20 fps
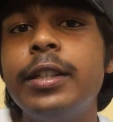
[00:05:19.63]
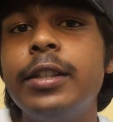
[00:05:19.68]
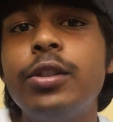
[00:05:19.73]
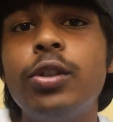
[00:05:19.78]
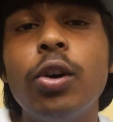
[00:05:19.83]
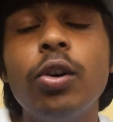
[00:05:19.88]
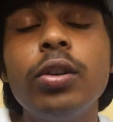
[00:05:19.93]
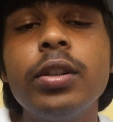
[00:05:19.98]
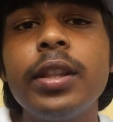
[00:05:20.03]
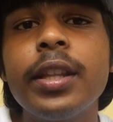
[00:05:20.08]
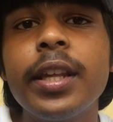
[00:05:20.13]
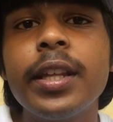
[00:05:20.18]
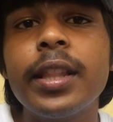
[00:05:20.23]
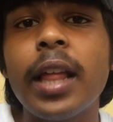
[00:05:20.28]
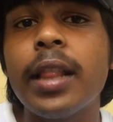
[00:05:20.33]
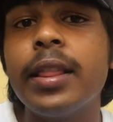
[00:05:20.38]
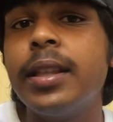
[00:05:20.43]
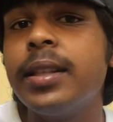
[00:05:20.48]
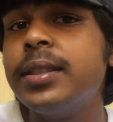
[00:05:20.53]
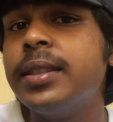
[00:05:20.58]
don't think
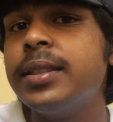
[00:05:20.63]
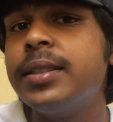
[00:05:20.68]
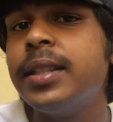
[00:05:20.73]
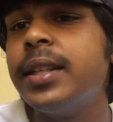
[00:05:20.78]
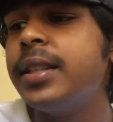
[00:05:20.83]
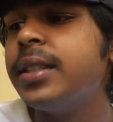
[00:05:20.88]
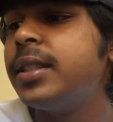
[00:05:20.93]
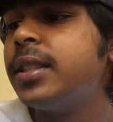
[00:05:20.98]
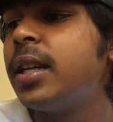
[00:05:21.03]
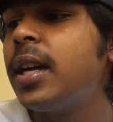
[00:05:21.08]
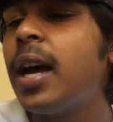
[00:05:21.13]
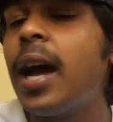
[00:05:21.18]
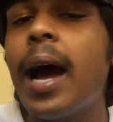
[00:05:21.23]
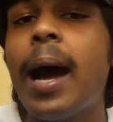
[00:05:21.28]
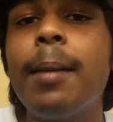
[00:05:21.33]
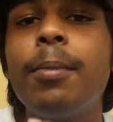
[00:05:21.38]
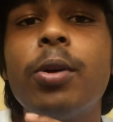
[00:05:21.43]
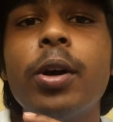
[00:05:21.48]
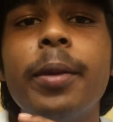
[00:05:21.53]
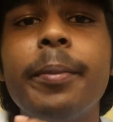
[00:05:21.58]
that this is it.
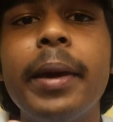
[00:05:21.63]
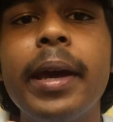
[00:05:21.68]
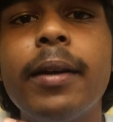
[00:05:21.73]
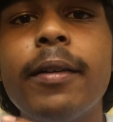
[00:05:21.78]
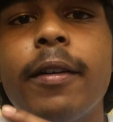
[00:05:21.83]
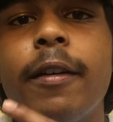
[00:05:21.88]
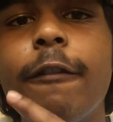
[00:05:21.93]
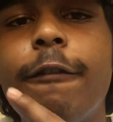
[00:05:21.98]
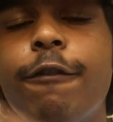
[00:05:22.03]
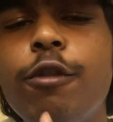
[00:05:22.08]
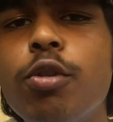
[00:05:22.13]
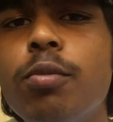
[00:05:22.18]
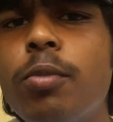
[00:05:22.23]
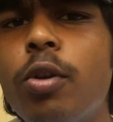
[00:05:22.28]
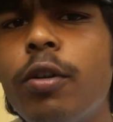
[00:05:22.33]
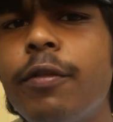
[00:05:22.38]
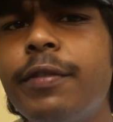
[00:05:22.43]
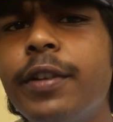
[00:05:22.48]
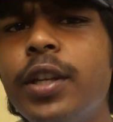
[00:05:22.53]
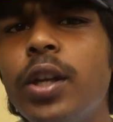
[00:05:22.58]
I'm going to make a few
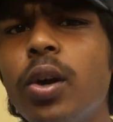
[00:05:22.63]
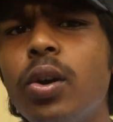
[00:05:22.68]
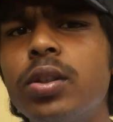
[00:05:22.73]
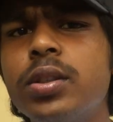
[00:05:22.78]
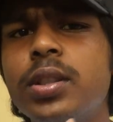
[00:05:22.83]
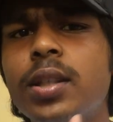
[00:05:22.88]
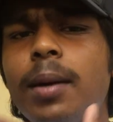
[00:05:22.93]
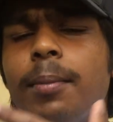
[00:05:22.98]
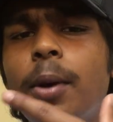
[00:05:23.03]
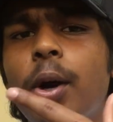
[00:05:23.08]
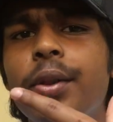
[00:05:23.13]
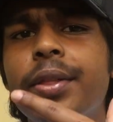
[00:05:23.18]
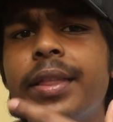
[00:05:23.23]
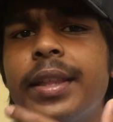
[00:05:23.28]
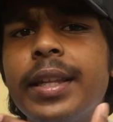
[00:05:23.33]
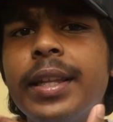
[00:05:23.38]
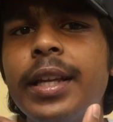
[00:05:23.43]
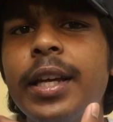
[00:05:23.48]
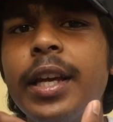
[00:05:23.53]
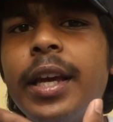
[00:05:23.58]
more videos about
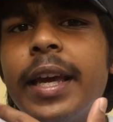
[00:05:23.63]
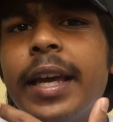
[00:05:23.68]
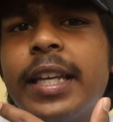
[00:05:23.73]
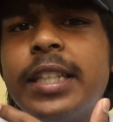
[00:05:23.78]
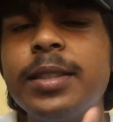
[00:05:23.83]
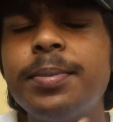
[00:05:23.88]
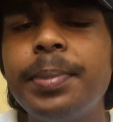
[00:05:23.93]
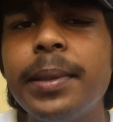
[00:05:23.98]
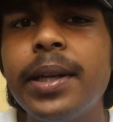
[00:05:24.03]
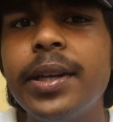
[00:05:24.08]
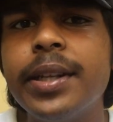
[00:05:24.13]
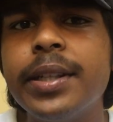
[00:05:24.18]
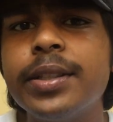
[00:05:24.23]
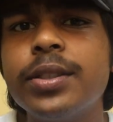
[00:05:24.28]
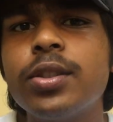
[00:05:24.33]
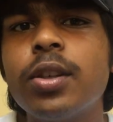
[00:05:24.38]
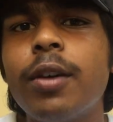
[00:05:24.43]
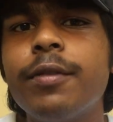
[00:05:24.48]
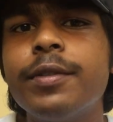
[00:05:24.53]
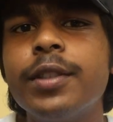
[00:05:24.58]
the
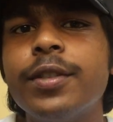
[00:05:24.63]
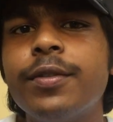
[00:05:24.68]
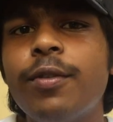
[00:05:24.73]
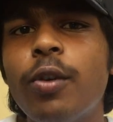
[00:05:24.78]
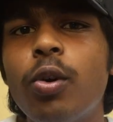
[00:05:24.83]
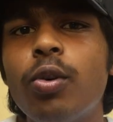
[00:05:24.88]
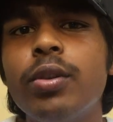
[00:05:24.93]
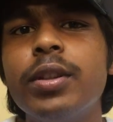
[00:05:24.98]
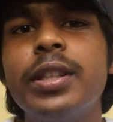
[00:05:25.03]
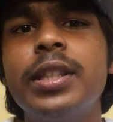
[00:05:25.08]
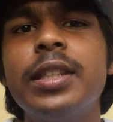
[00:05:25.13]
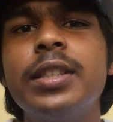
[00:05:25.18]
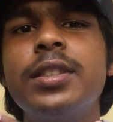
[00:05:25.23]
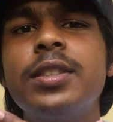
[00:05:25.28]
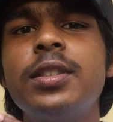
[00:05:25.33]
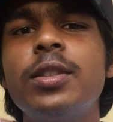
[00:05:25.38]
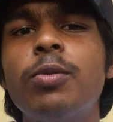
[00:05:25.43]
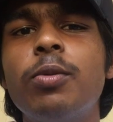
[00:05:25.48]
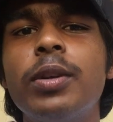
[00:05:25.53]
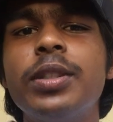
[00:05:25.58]
experience of this phone.
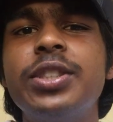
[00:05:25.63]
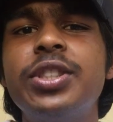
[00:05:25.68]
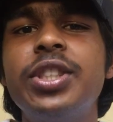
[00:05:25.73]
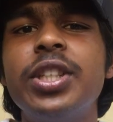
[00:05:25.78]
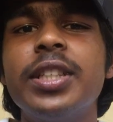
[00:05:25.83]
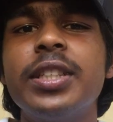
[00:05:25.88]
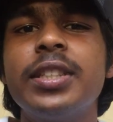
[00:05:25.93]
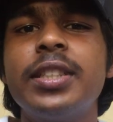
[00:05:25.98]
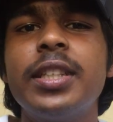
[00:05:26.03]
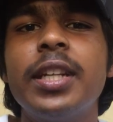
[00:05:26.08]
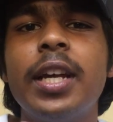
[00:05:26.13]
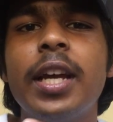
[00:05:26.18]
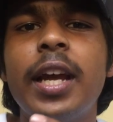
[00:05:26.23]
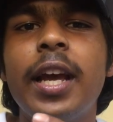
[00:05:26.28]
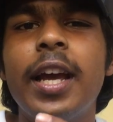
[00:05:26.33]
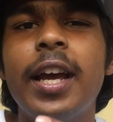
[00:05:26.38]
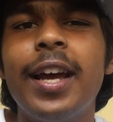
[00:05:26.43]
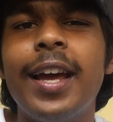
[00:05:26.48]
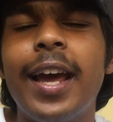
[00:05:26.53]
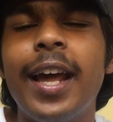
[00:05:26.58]
This was just
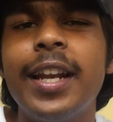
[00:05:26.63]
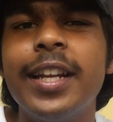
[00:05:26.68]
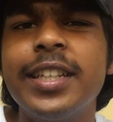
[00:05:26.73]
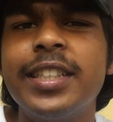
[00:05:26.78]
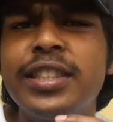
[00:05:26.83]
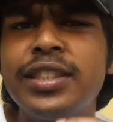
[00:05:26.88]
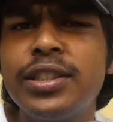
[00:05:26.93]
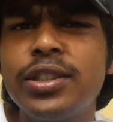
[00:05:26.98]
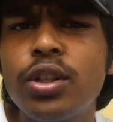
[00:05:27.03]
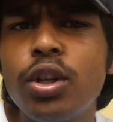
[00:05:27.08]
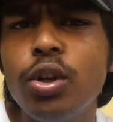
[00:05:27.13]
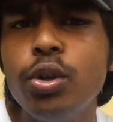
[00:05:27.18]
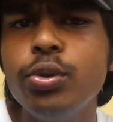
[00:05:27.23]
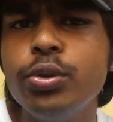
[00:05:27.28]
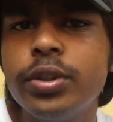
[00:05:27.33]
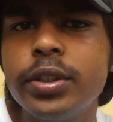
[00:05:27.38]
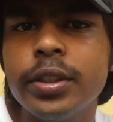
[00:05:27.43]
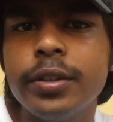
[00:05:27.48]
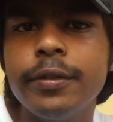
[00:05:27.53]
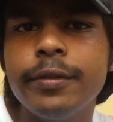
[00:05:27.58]
an
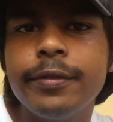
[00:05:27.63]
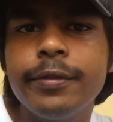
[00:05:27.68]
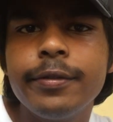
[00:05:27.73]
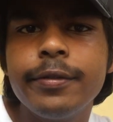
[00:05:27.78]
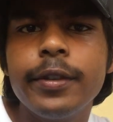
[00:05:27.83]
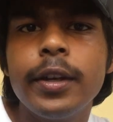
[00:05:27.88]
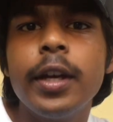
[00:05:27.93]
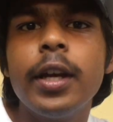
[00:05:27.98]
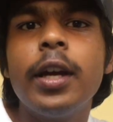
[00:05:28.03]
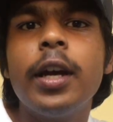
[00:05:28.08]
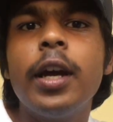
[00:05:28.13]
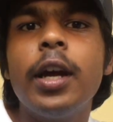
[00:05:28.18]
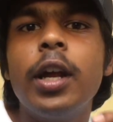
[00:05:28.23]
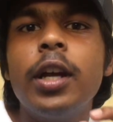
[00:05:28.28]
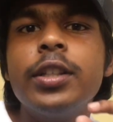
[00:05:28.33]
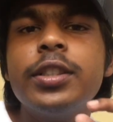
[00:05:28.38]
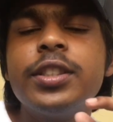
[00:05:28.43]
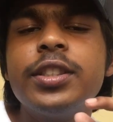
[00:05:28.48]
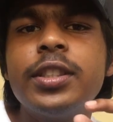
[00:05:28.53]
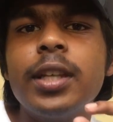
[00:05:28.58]
exclusive
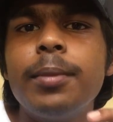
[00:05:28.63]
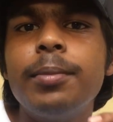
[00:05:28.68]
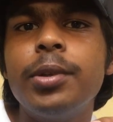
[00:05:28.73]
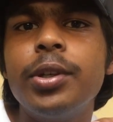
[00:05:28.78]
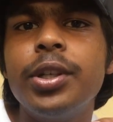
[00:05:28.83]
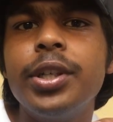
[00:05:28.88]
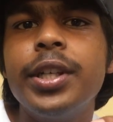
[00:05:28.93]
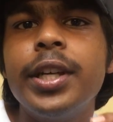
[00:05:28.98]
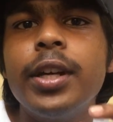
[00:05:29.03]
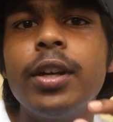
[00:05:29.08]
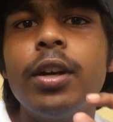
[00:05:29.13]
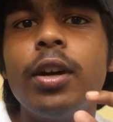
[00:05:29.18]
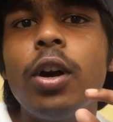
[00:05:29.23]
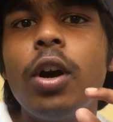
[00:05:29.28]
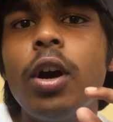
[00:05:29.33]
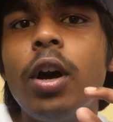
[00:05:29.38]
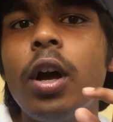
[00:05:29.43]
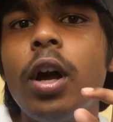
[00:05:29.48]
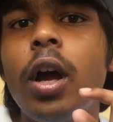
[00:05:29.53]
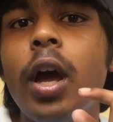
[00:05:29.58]
summary
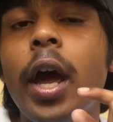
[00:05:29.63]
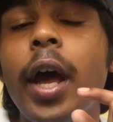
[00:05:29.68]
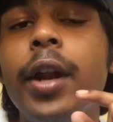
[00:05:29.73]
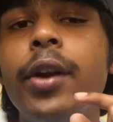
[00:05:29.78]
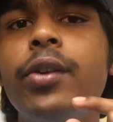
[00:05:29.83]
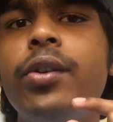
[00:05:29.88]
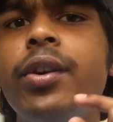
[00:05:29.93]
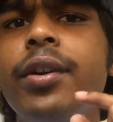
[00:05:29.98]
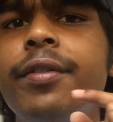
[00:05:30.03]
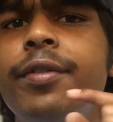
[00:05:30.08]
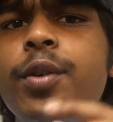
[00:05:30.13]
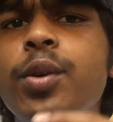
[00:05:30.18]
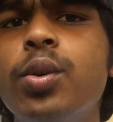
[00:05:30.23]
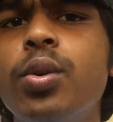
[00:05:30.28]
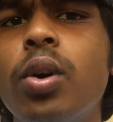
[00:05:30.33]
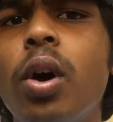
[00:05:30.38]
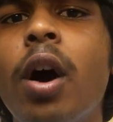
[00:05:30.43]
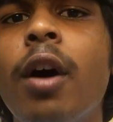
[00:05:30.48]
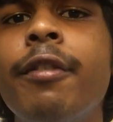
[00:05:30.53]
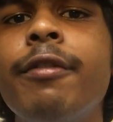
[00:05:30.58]
and
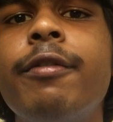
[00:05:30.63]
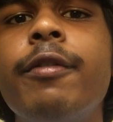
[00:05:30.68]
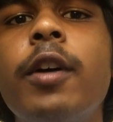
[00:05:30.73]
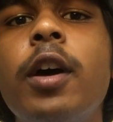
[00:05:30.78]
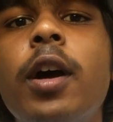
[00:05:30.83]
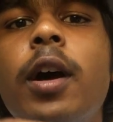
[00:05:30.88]
review of